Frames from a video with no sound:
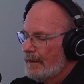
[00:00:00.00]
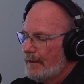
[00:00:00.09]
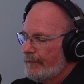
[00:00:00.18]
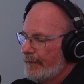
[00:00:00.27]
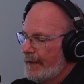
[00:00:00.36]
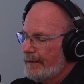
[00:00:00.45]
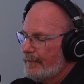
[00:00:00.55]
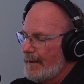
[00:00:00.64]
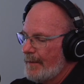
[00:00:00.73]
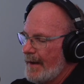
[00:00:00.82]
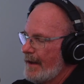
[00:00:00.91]
if I
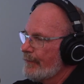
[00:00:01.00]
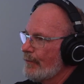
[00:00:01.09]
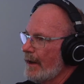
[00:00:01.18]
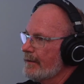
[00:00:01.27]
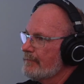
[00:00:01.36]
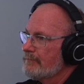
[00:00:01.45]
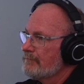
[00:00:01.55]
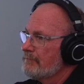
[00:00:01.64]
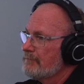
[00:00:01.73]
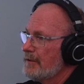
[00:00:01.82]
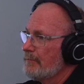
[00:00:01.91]
did my math right
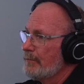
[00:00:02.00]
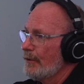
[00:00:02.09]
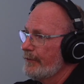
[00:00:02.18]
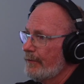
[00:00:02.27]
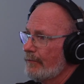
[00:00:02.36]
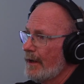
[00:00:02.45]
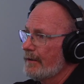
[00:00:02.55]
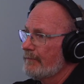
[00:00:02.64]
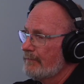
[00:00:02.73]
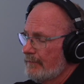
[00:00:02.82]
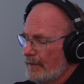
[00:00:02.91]
and built it
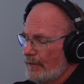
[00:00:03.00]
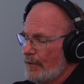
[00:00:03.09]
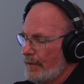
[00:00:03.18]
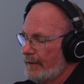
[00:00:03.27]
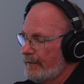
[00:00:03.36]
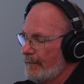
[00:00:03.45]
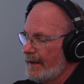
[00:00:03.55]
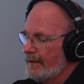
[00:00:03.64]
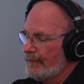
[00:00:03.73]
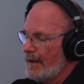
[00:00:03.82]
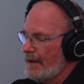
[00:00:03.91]
right according to
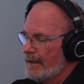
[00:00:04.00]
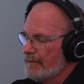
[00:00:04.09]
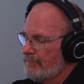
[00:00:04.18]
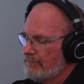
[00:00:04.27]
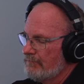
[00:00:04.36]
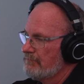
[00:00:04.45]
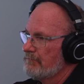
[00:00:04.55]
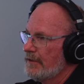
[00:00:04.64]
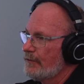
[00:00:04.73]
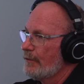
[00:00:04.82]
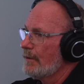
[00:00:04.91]
my design,
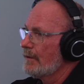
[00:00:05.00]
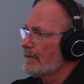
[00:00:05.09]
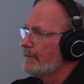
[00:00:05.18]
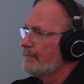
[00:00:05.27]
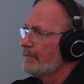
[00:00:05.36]
it's going to work.